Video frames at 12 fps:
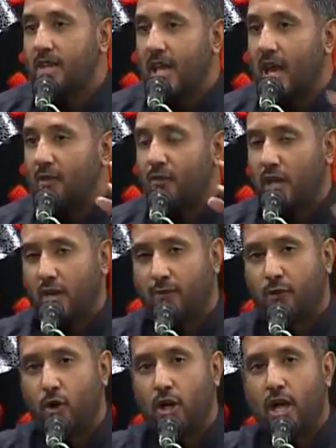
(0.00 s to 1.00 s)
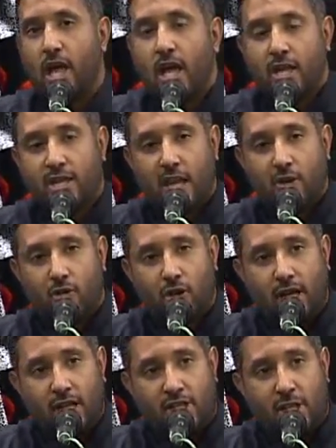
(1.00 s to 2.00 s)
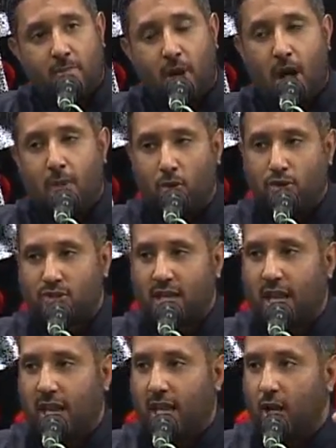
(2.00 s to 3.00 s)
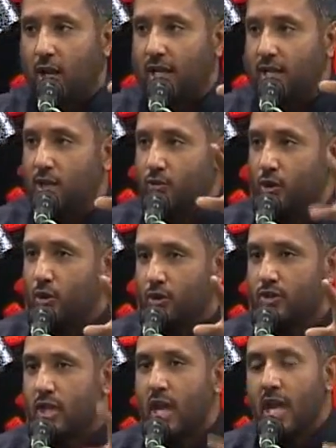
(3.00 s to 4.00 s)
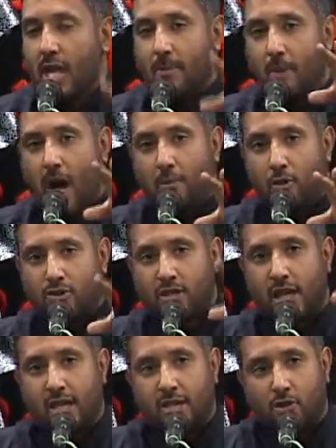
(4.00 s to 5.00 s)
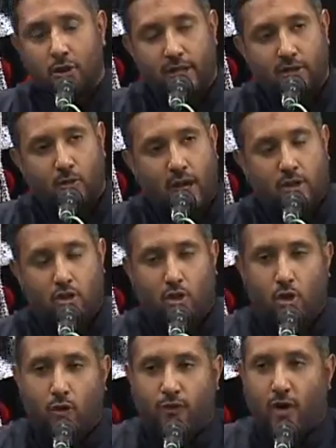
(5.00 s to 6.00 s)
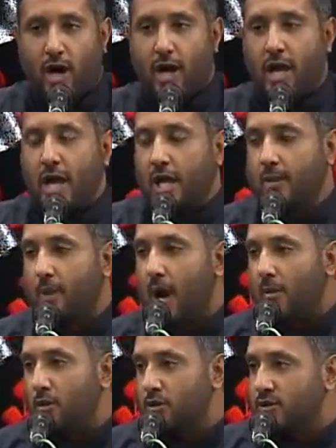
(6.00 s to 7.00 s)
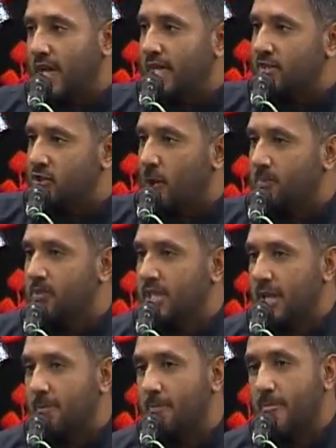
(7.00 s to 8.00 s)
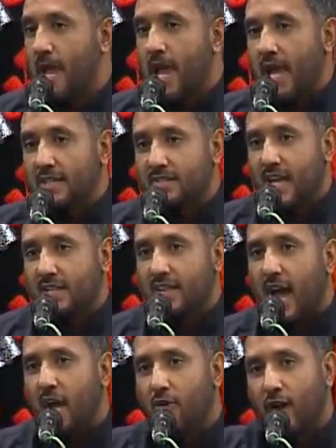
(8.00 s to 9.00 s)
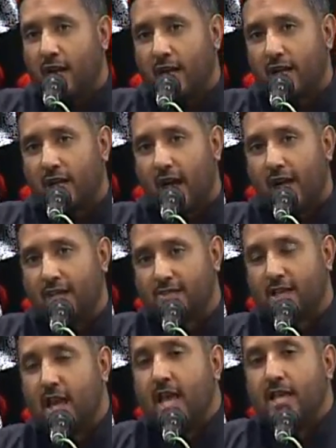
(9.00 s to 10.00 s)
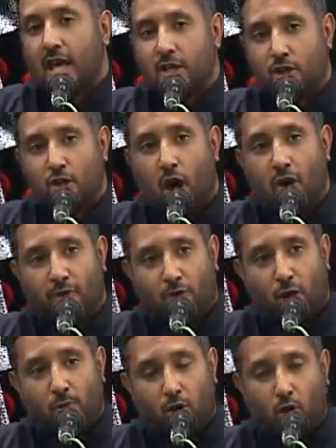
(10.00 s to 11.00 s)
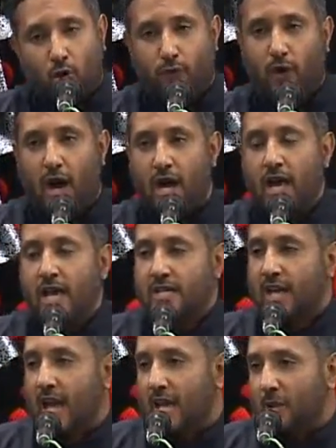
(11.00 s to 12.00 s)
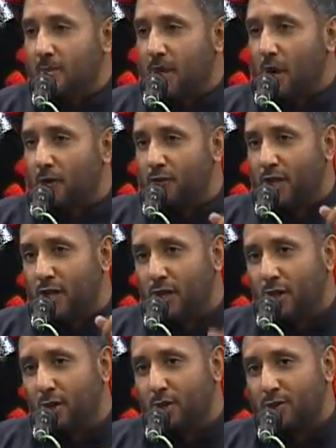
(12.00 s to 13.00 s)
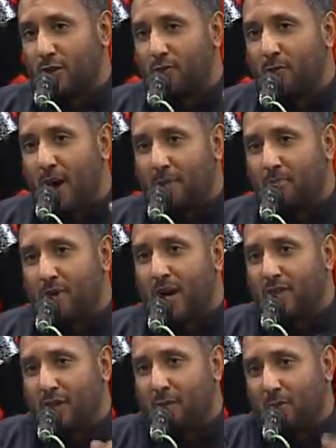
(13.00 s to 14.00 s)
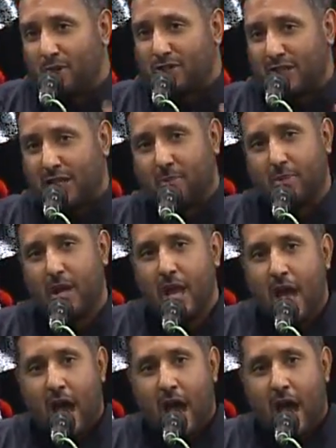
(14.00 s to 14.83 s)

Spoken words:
They are fearful. They reach Imam Hussein in the route. Imam Hussein is on his way to Kufa. Imam Hussein stops them and says, "I recognize that you are from Kufa. Tell me of the news of my brother Muslim.